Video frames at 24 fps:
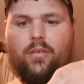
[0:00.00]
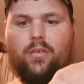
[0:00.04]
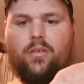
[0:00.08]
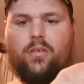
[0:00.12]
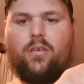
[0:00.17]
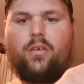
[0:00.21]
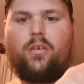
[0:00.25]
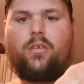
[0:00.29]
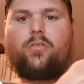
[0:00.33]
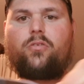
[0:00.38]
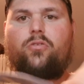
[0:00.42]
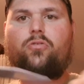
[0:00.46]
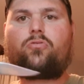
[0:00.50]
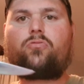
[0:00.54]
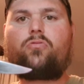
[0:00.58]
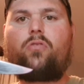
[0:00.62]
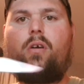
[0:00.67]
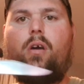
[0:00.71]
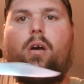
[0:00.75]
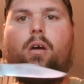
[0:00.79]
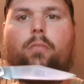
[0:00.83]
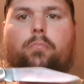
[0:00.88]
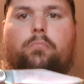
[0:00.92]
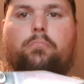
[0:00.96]
Good
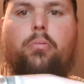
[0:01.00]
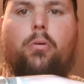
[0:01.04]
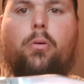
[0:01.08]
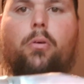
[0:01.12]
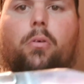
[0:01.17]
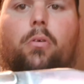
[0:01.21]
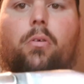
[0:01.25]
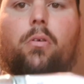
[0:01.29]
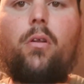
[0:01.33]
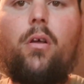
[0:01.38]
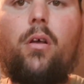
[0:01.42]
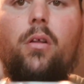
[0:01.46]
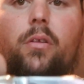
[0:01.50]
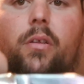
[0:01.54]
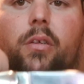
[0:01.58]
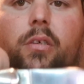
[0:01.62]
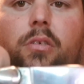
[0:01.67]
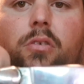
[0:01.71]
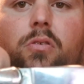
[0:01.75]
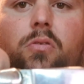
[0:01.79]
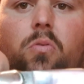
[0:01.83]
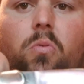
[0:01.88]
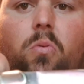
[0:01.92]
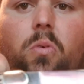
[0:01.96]
strong pull on
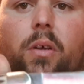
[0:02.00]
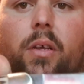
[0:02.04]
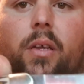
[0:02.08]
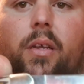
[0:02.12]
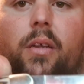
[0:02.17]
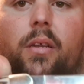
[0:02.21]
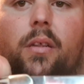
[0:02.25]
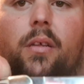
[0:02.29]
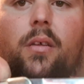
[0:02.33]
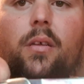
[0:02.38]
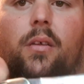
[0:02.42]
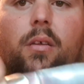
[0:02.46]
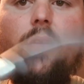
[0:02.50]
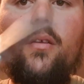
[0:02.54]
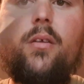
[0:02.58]
this Queen.